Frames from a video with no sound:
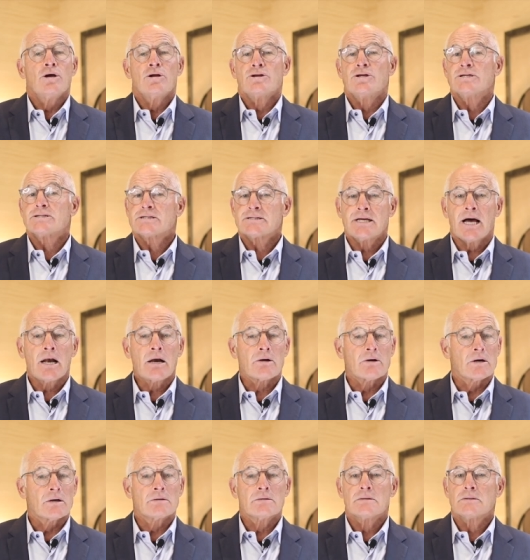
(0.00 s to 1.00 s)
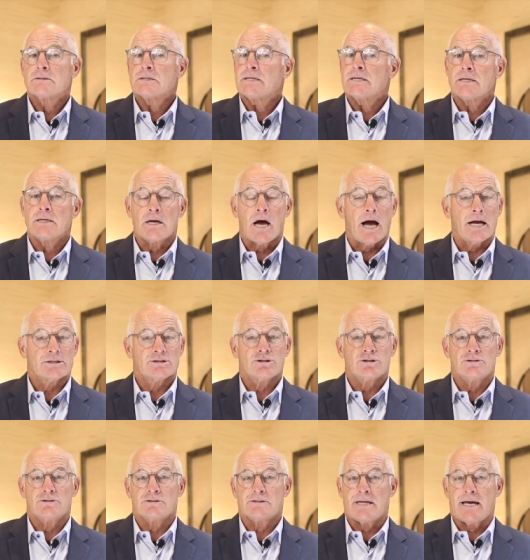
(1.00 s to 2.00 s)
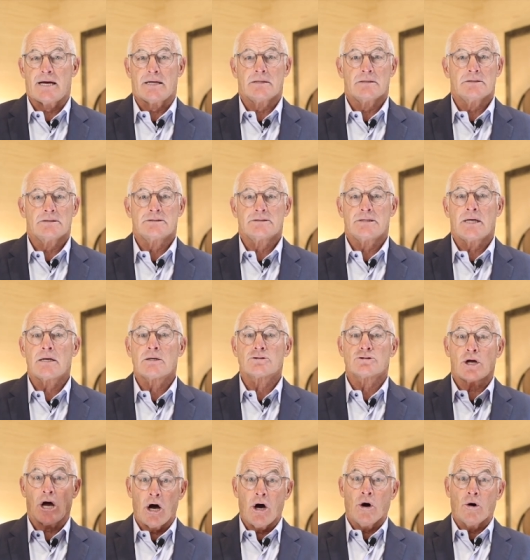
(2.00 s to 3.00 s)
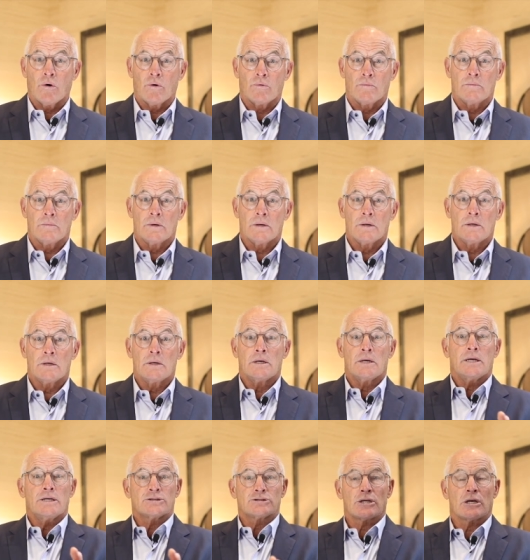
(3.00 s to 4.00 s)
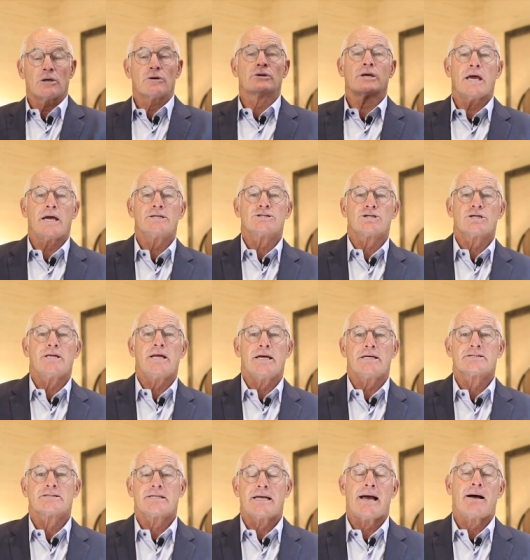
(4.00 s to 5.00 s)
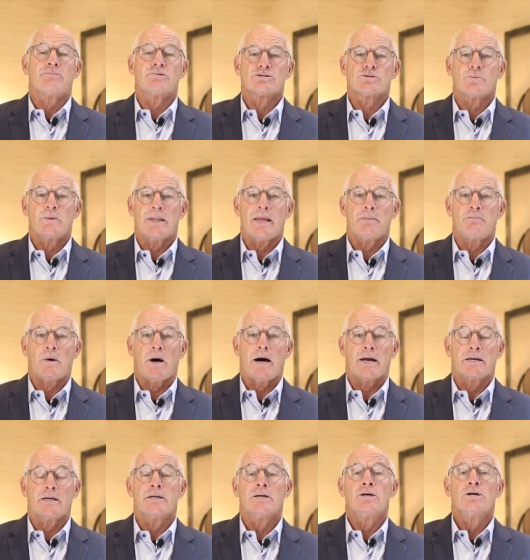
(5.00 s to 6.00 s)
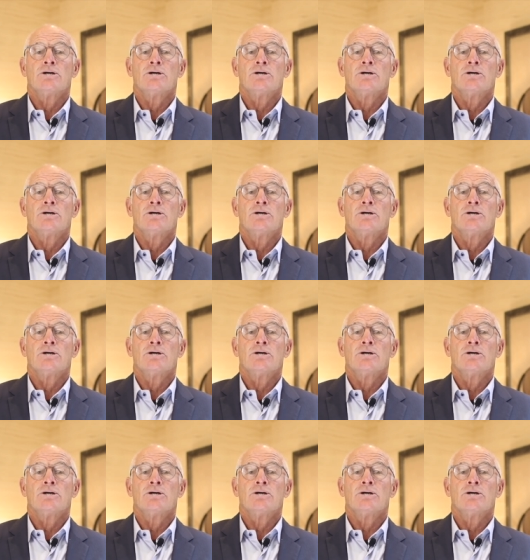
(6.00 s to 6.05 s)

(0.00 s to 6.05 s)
The seller cannot choose that. The seller's home is a location they established when they bought it.